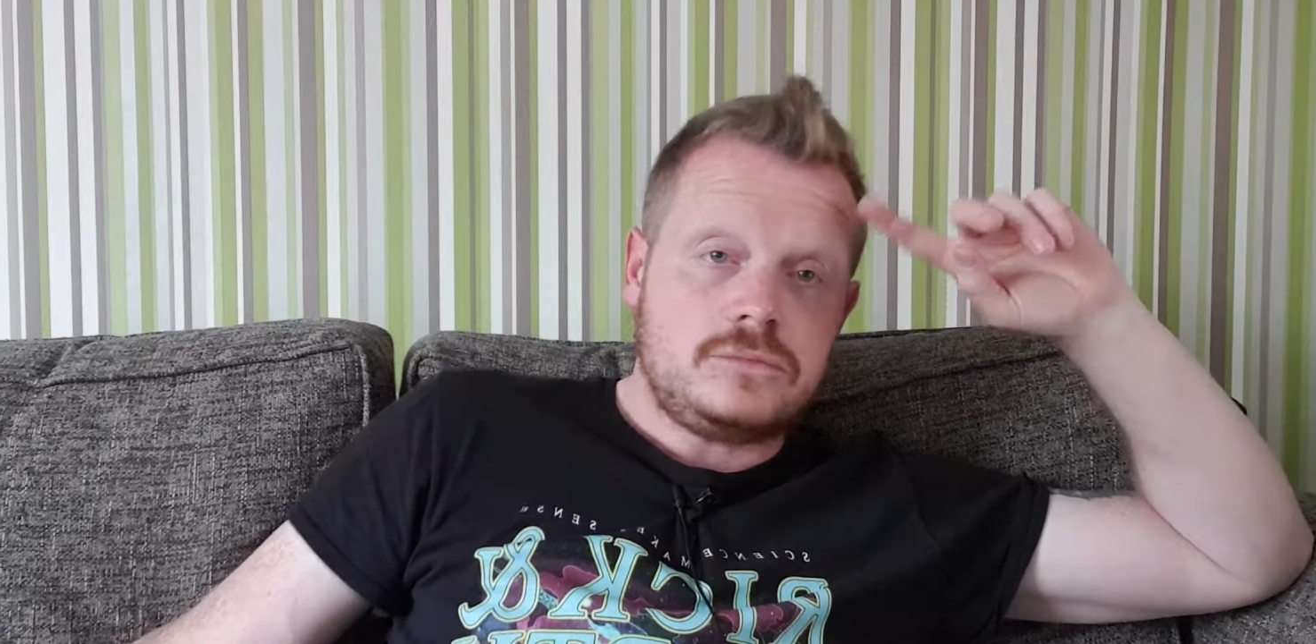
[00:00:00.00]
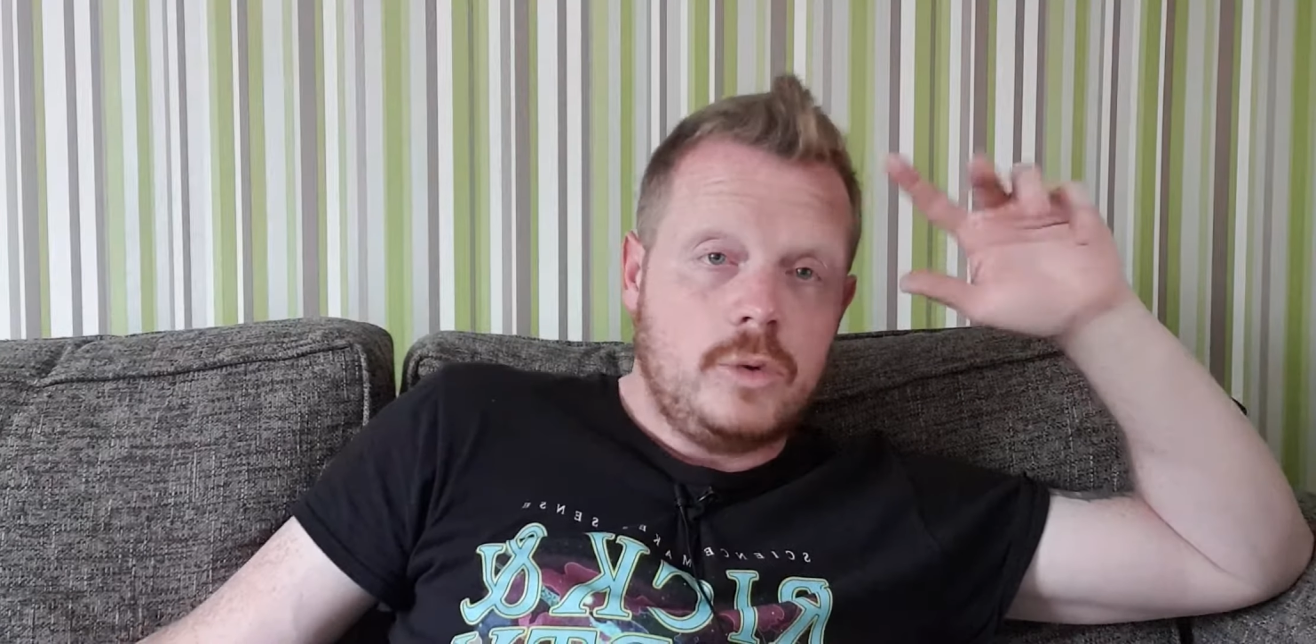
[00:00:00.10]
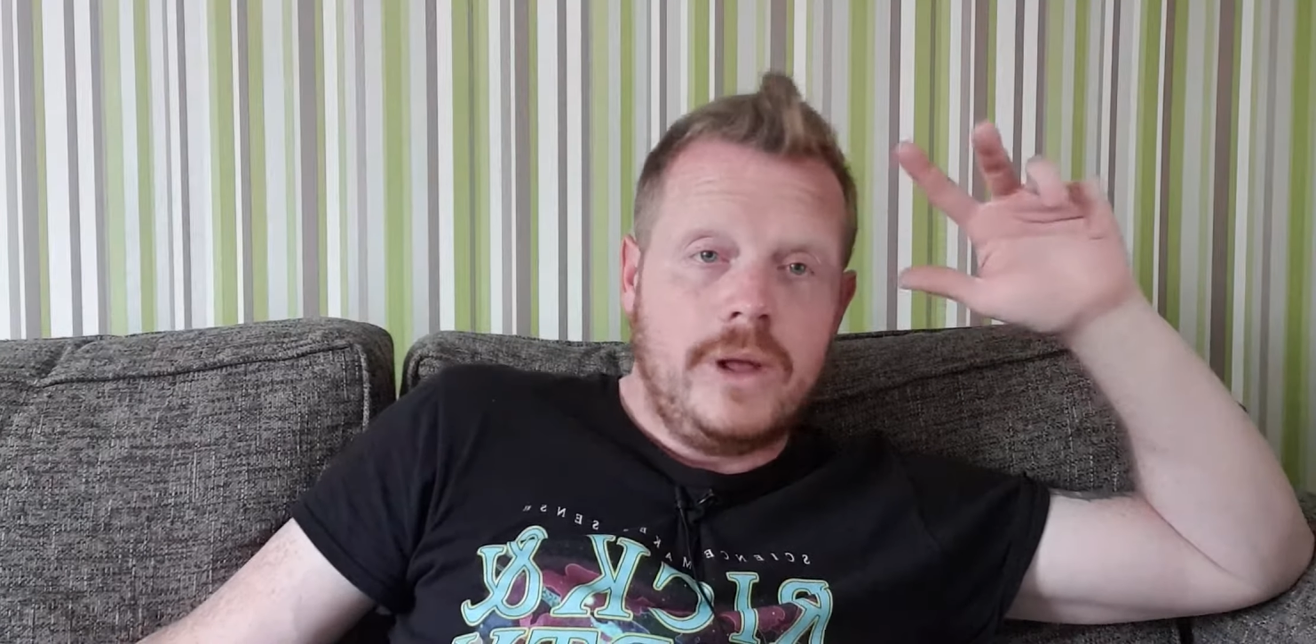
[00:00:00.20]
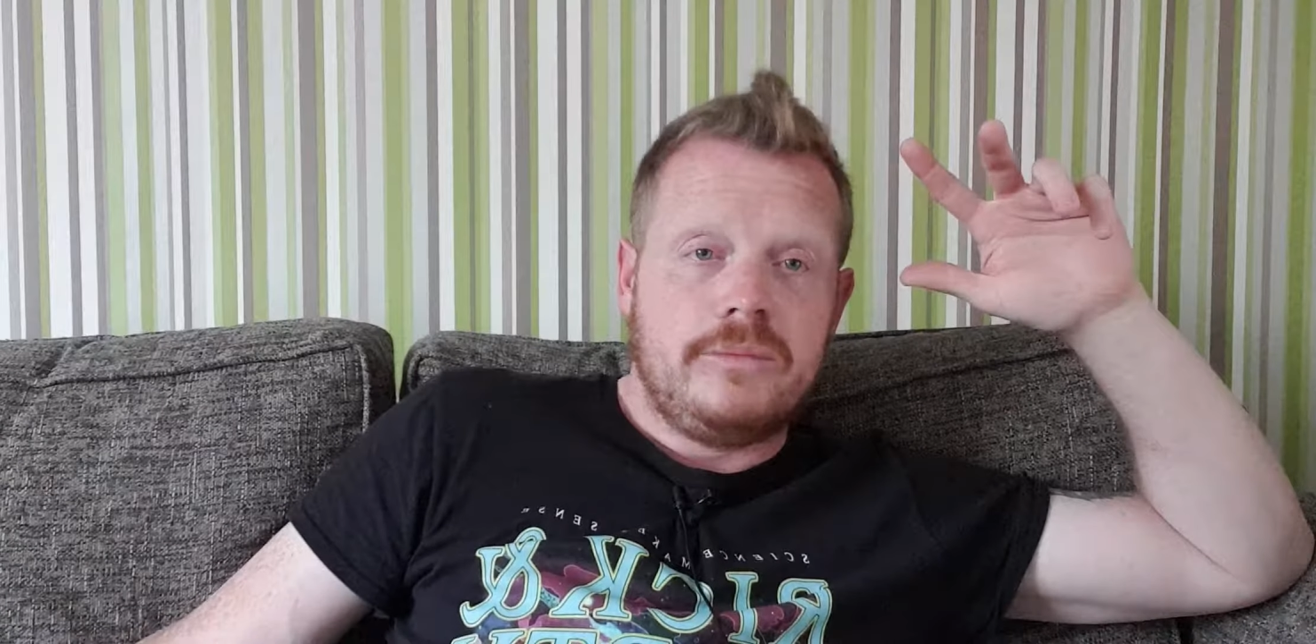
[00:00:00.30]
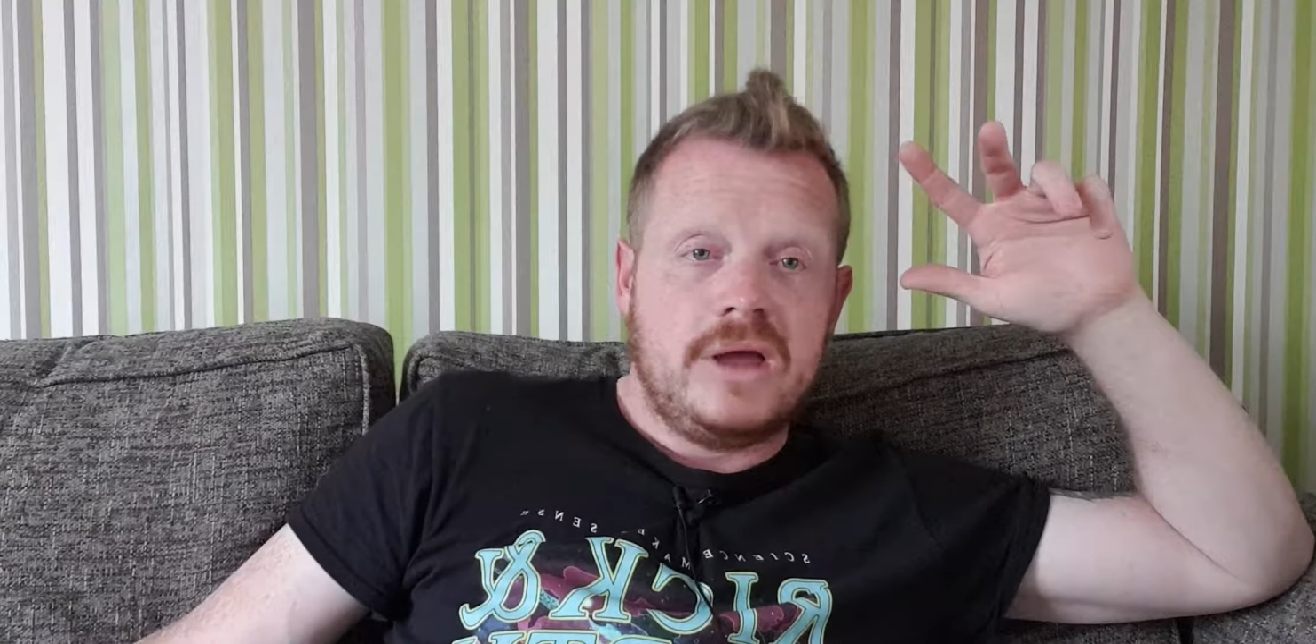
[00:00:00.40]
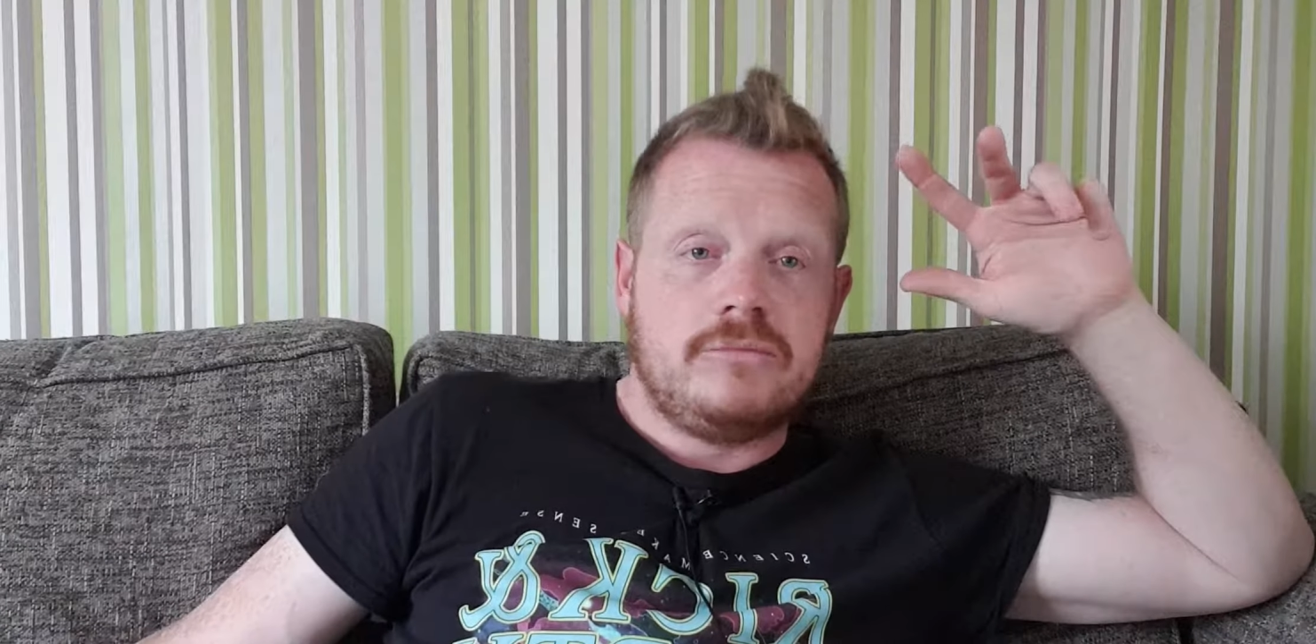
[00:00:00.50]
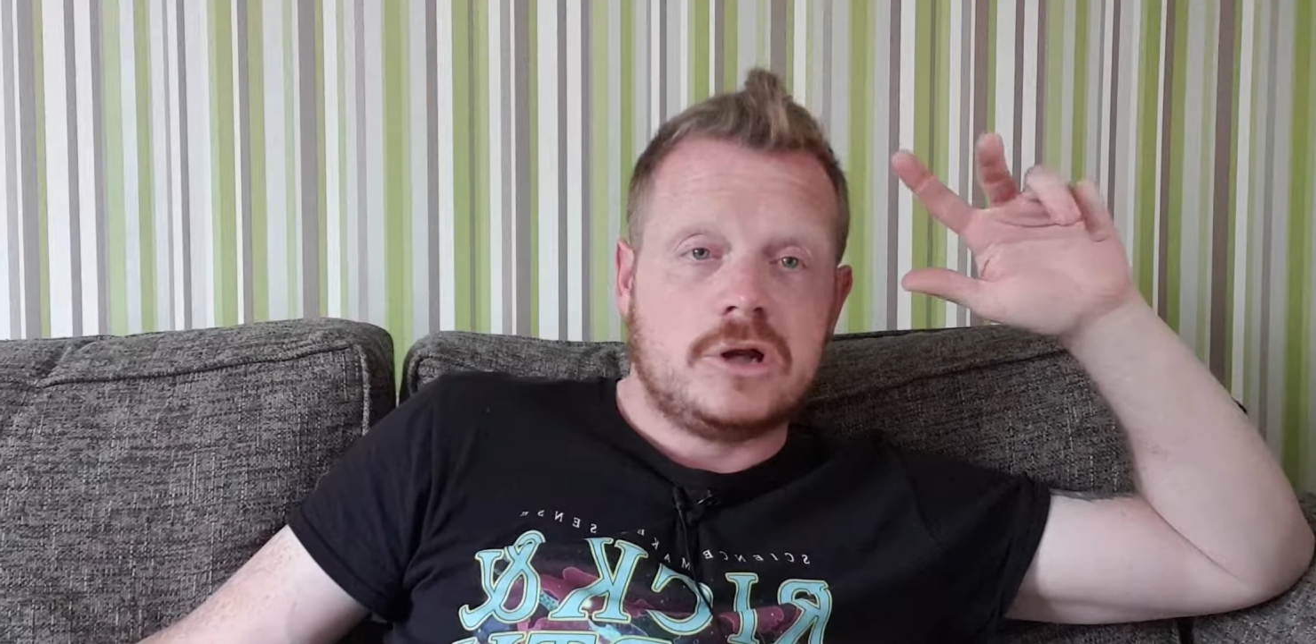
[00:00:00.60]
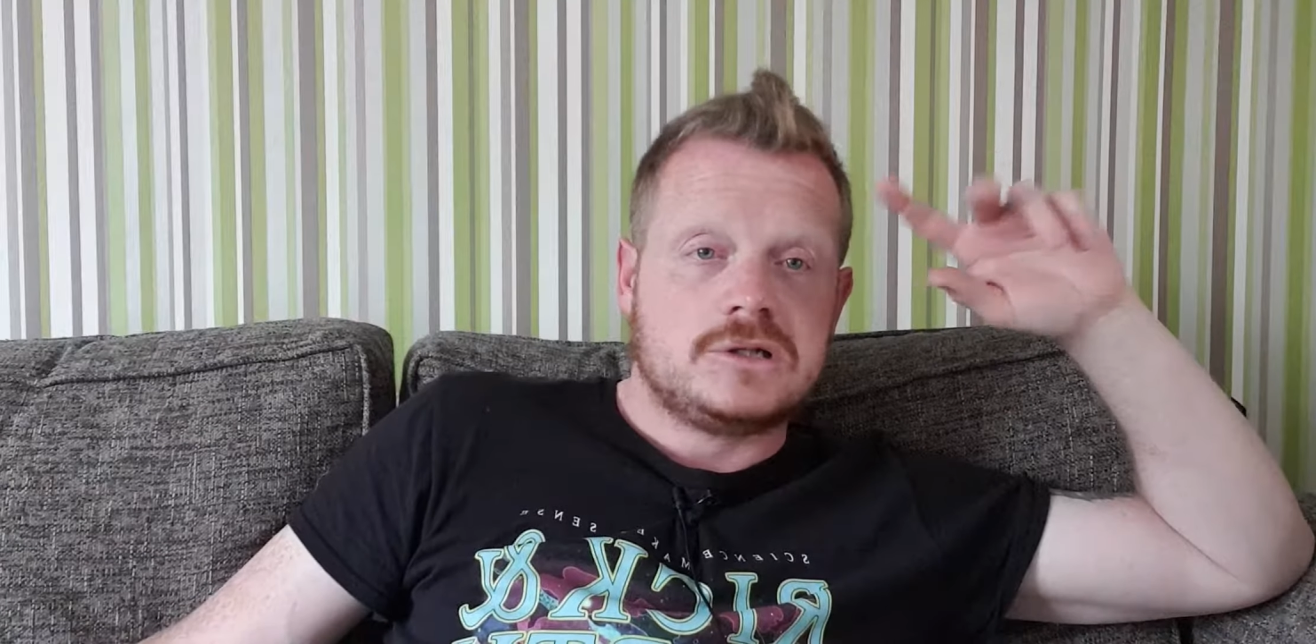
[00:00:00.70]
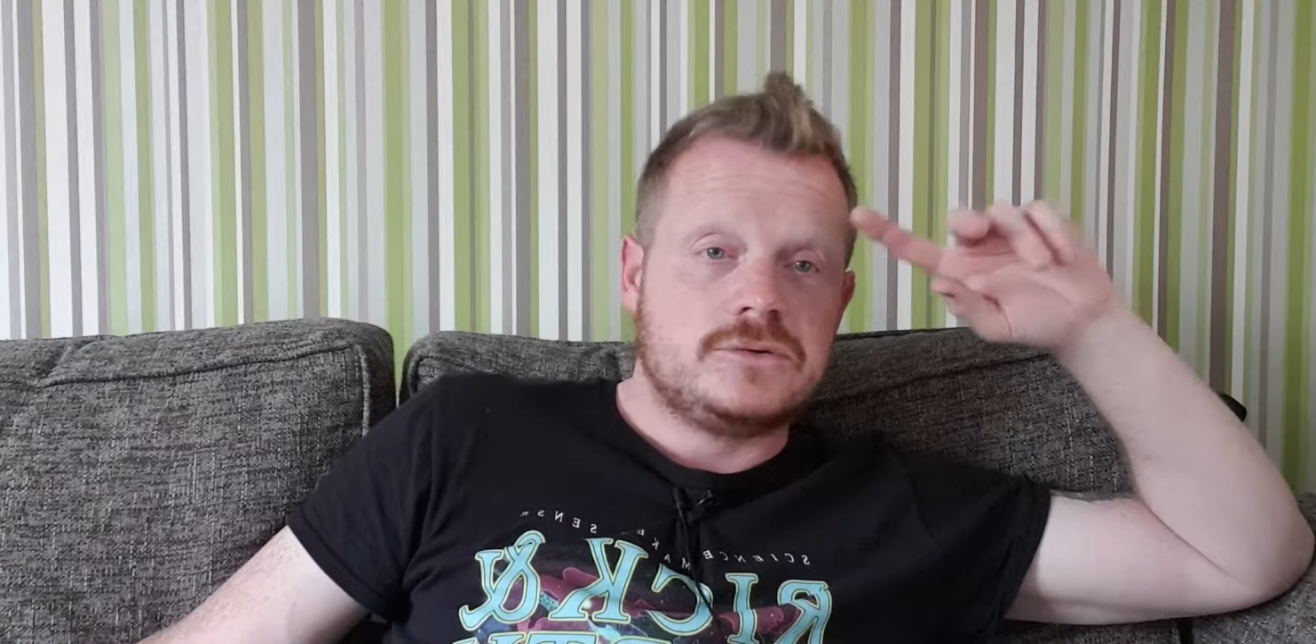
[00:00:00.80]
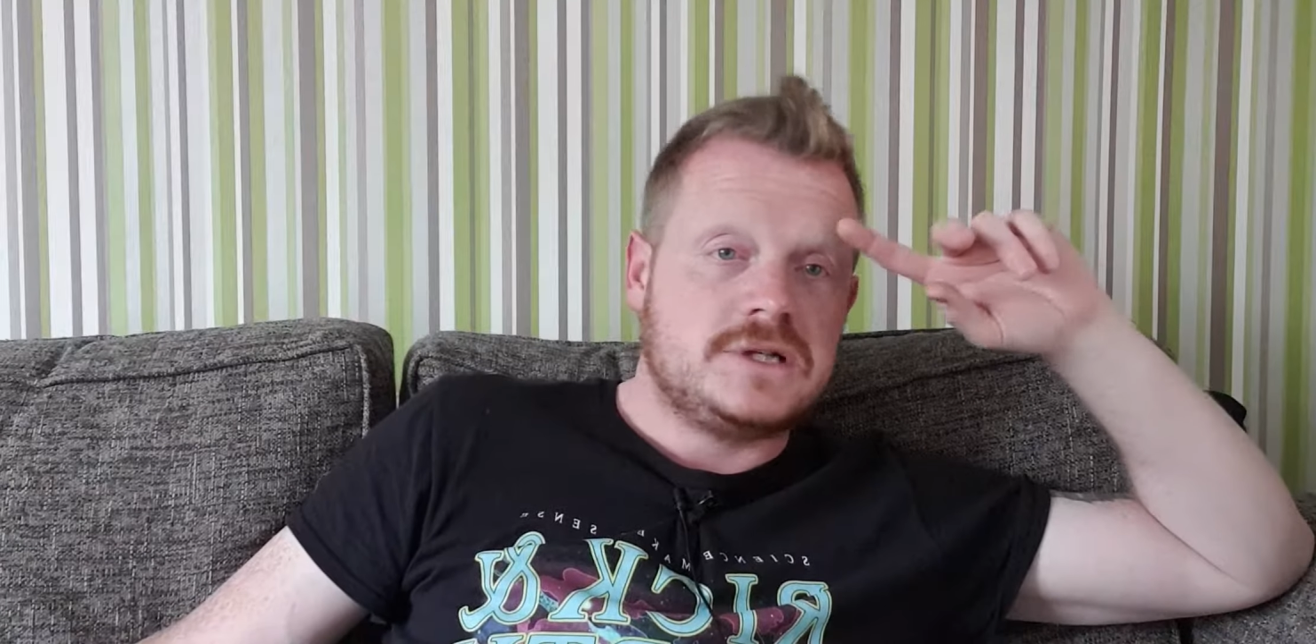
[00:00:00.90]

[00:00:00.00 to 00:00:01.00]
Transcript: well, paint models to